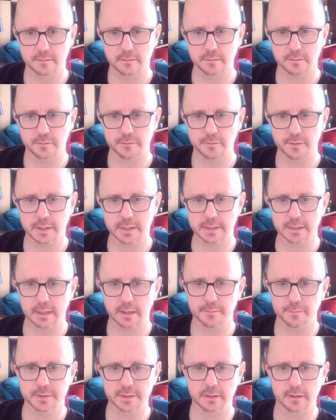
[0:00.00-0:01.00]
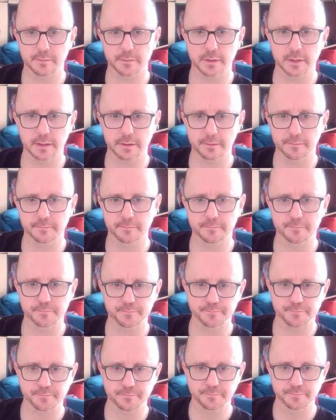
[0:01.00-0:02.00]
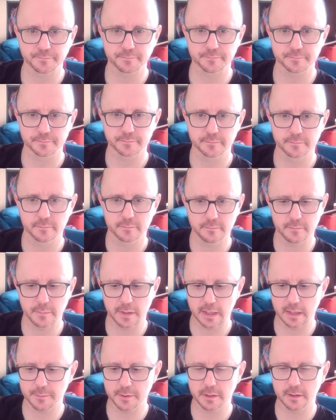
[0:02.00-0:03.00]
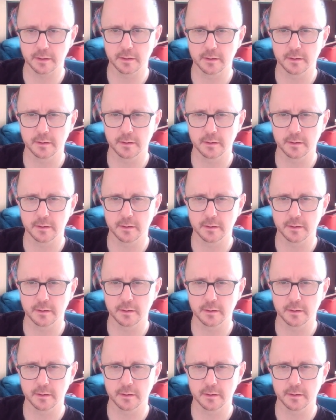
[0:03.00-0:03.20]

Dress up something, maybe.